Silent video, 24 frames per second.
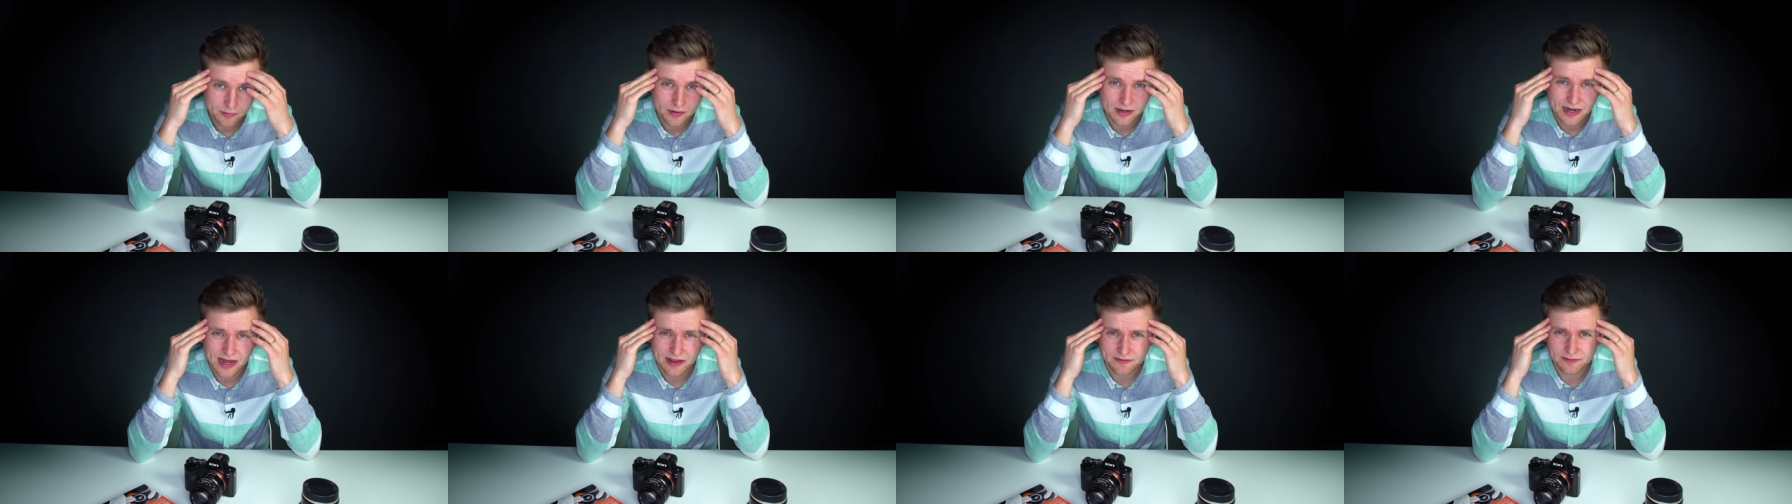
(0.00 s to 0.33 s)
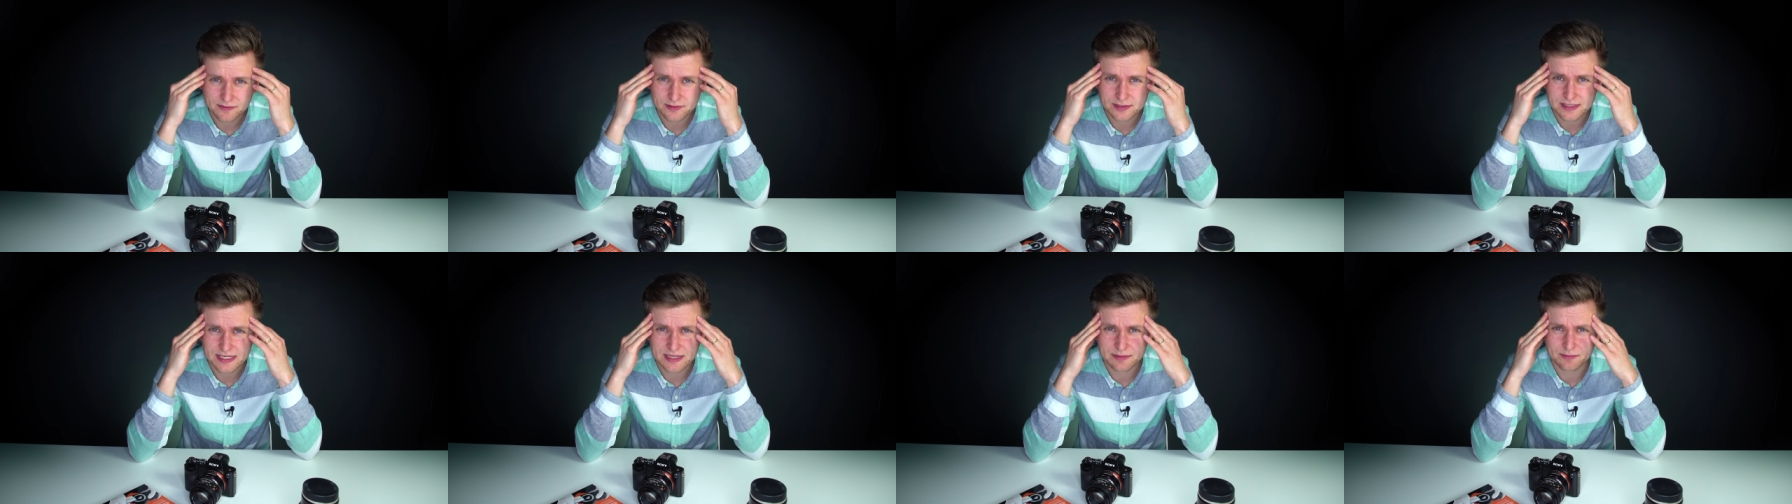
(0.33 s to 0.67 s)
I'm gonna have
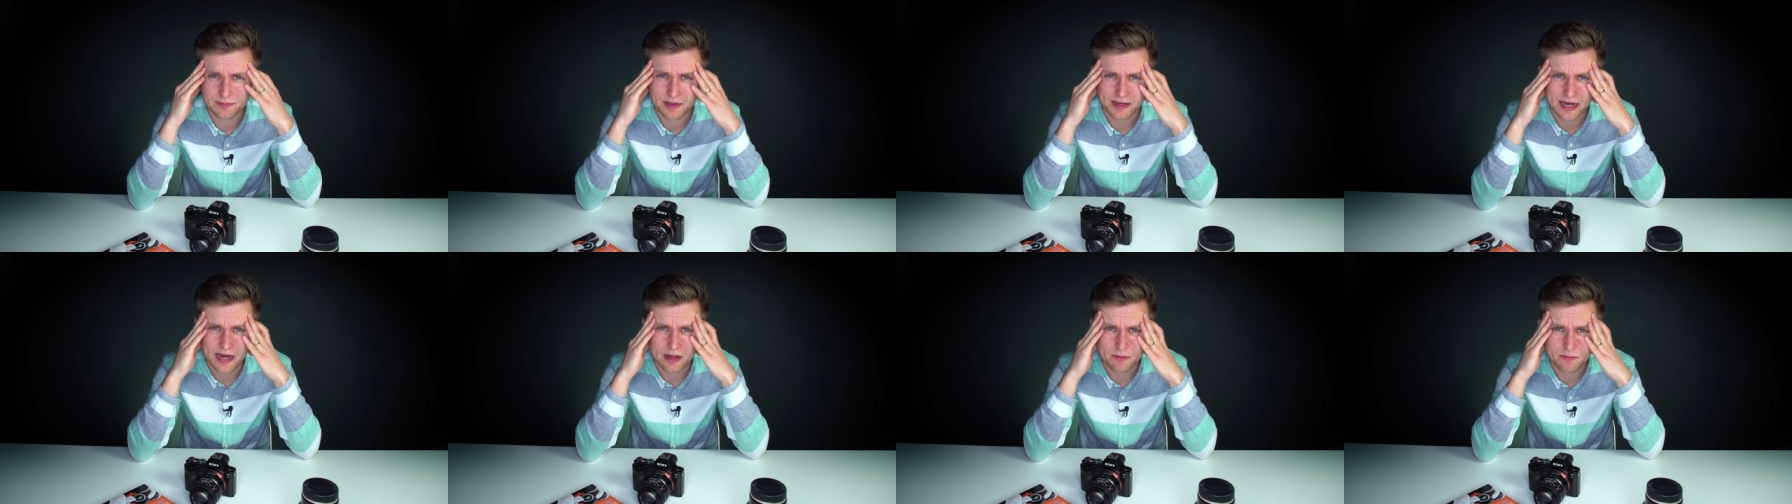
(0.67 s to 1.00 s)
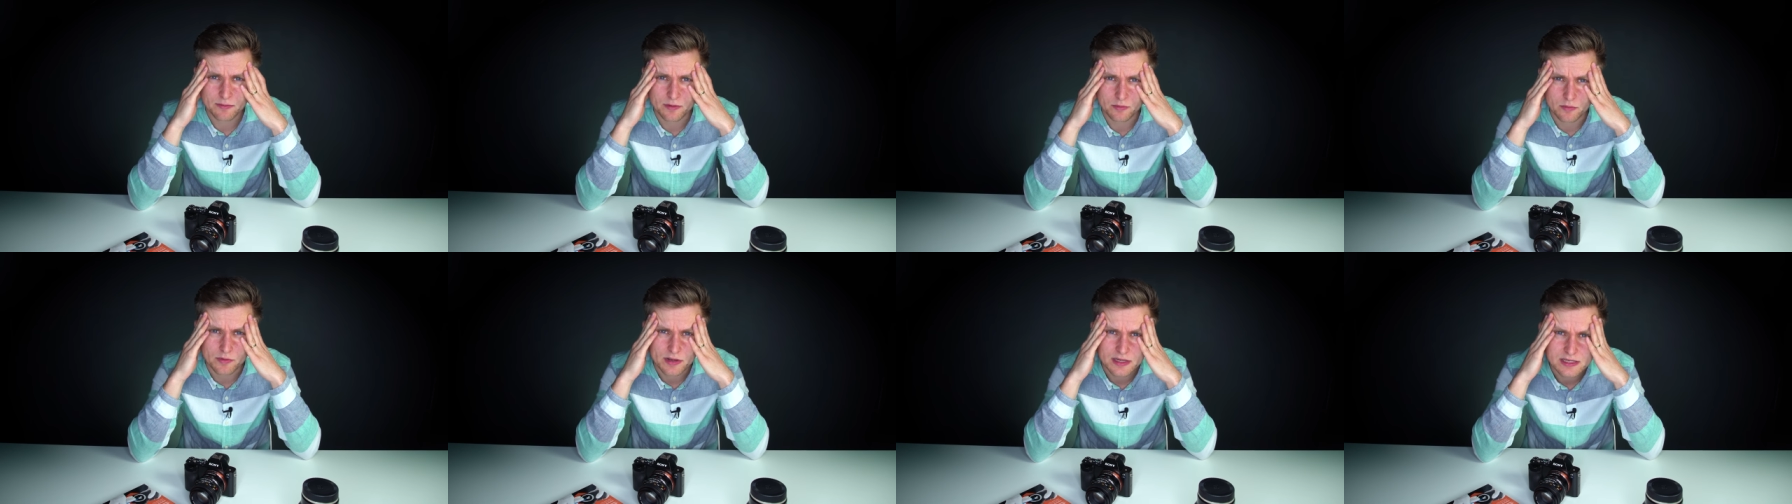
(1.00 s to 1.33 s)
to send my
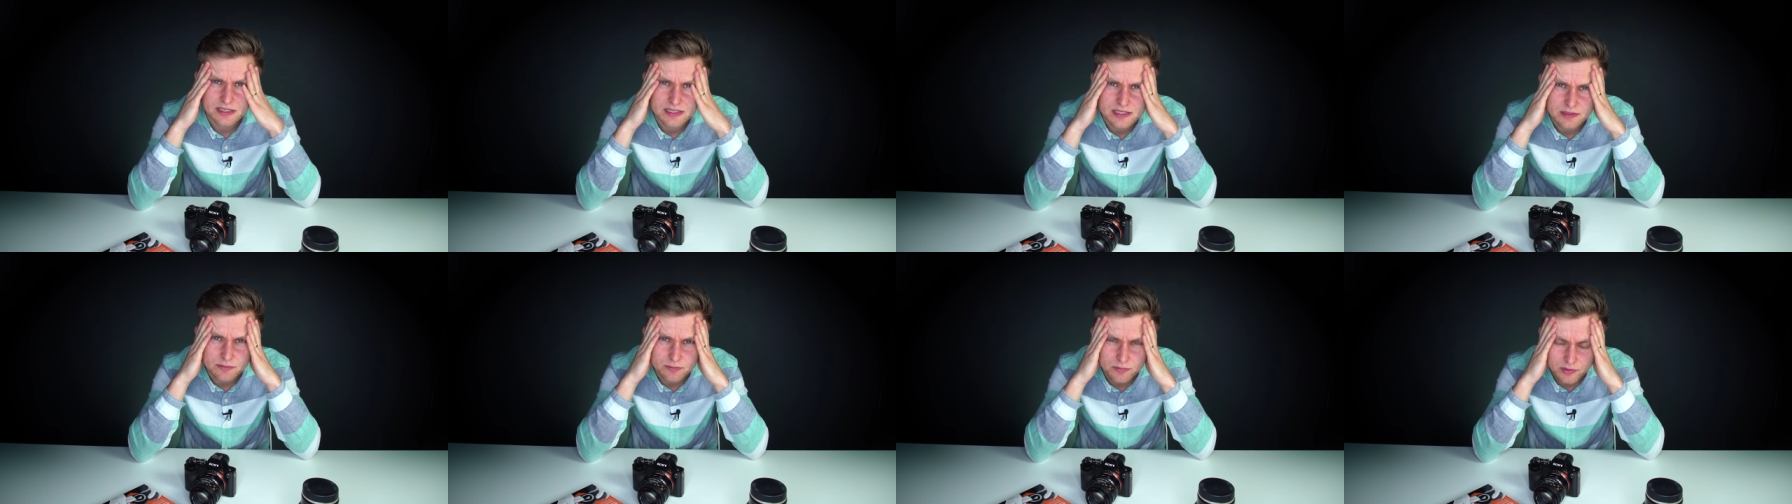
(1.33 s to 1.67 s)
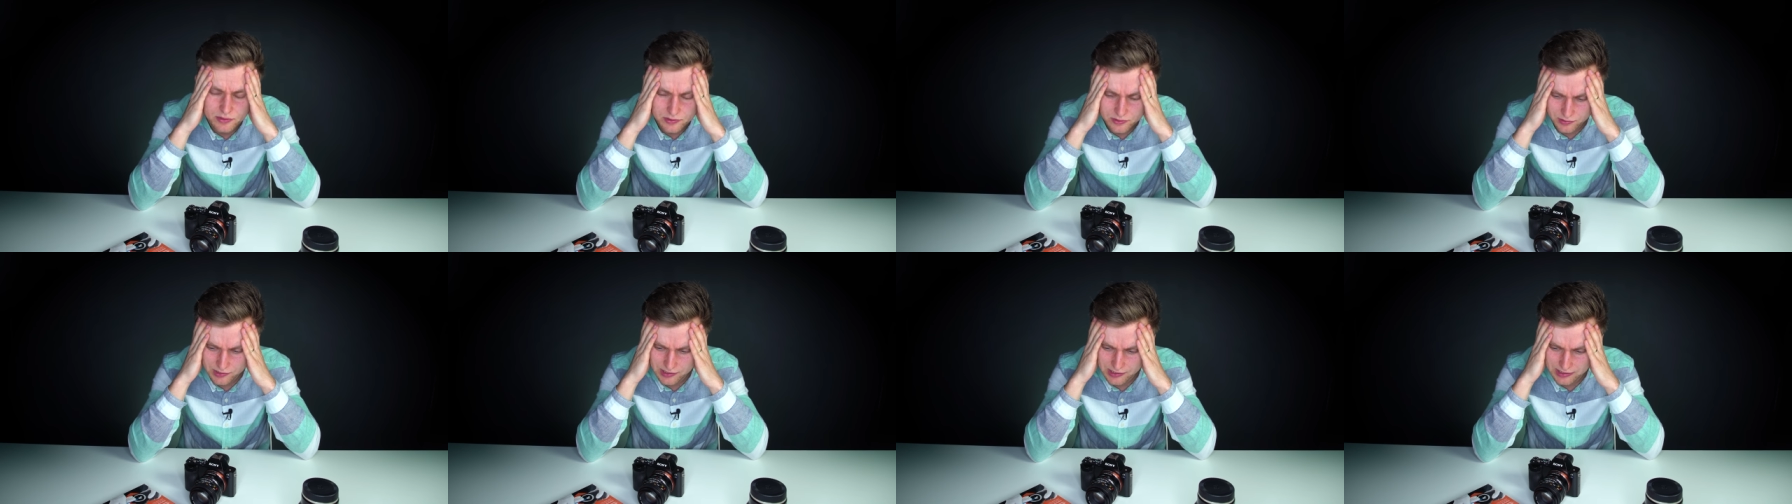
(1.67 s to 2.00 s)
camera away
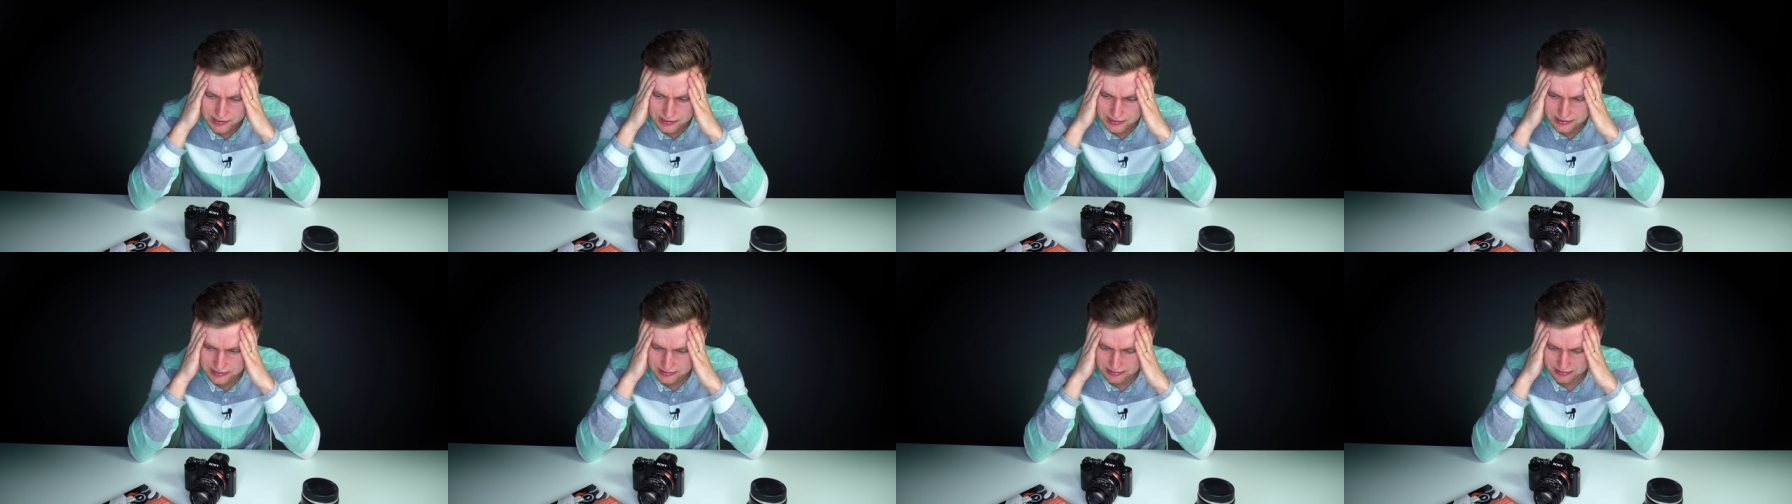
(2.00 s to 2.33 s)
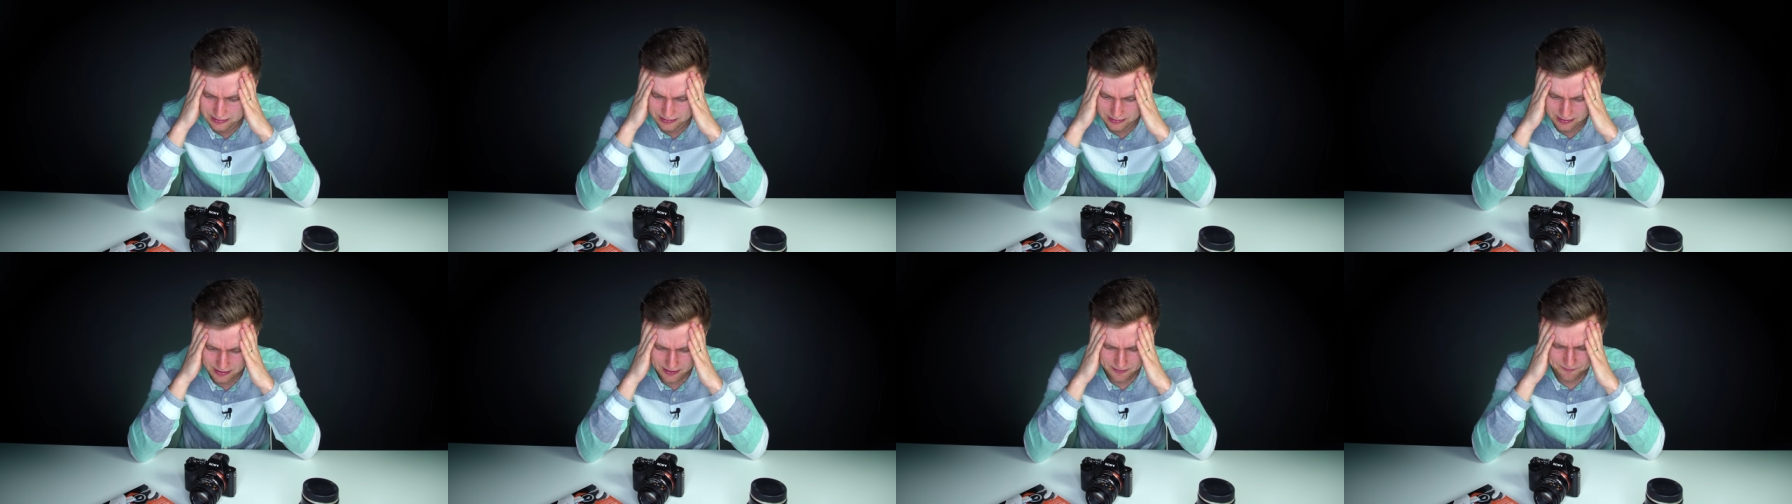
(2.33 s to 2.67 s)
somewhere to clean it,
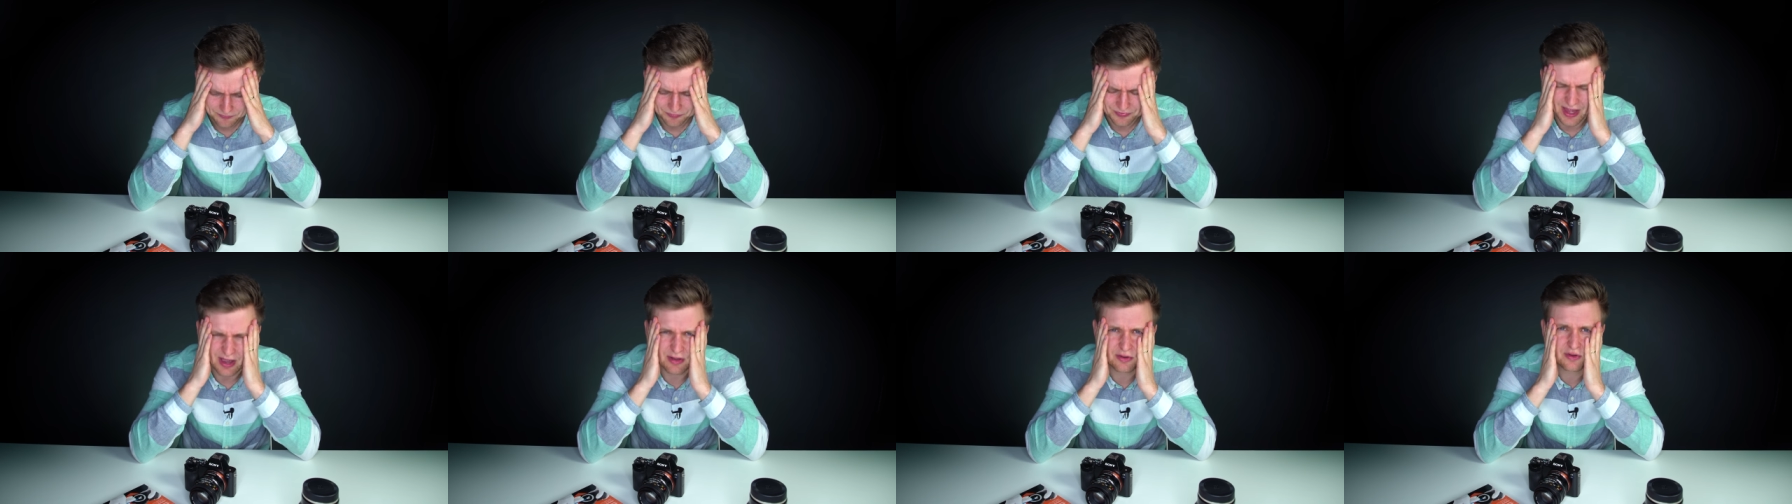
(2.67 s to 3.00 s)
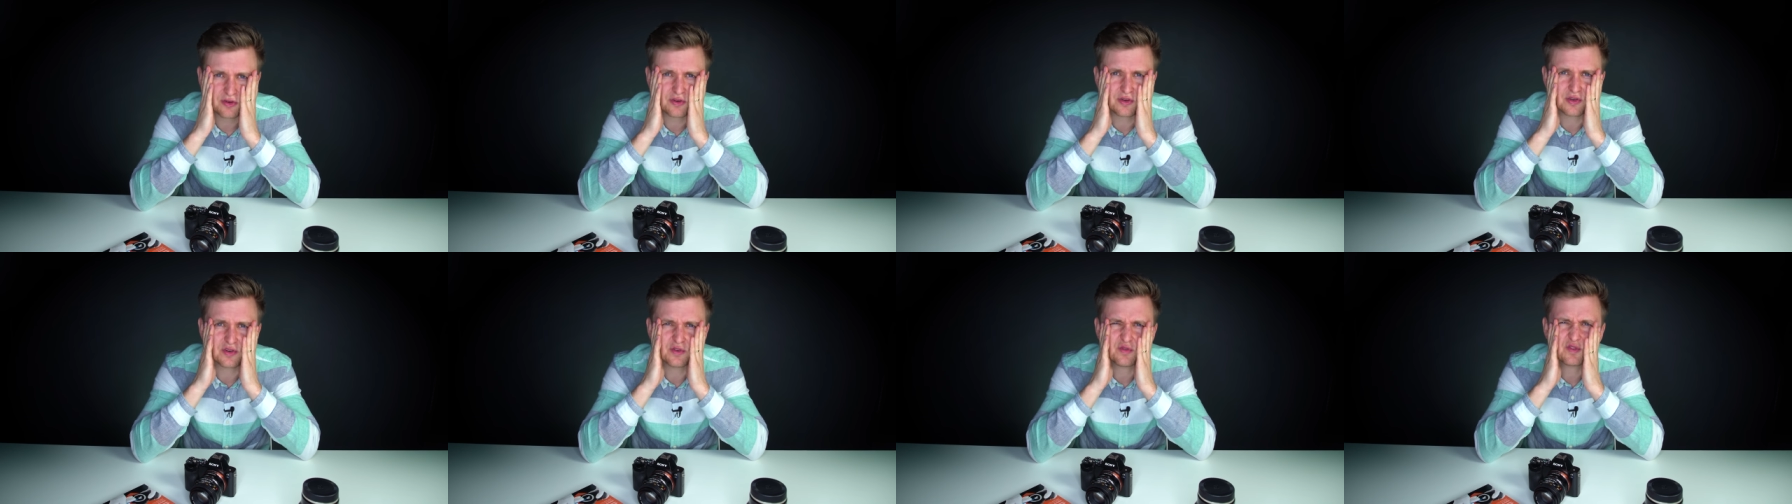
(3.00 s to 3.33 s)
and how
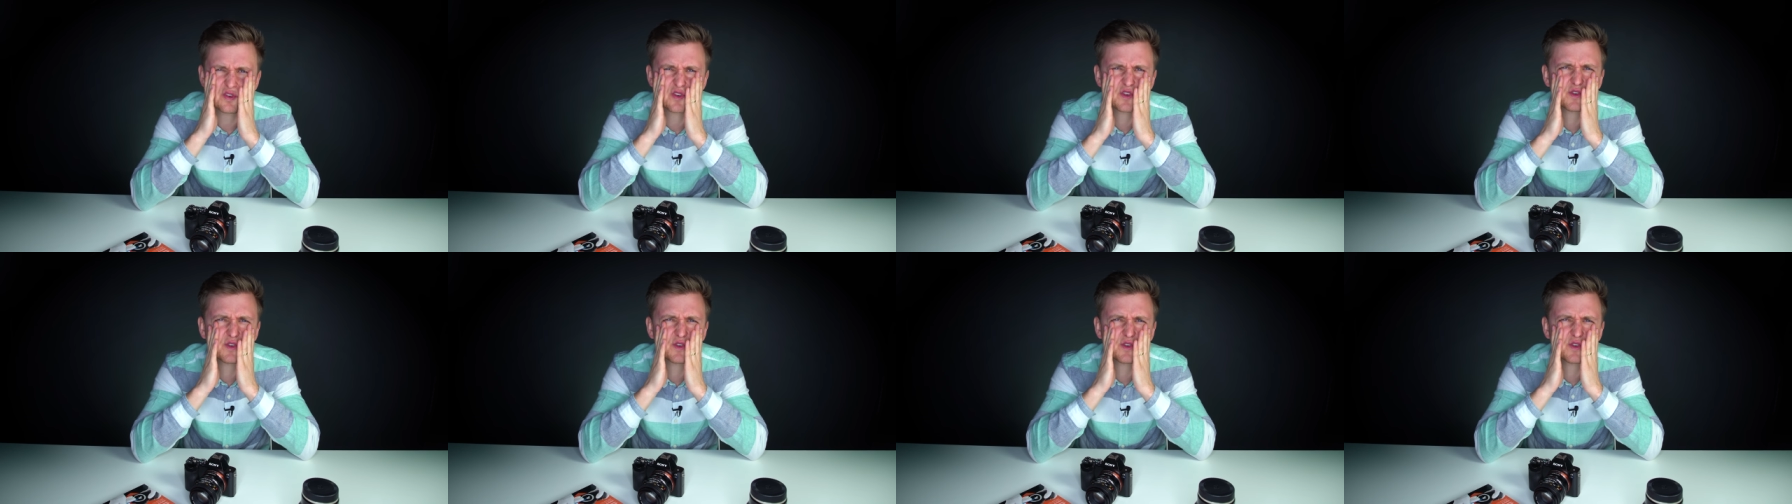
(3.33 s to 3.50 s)
do you do it?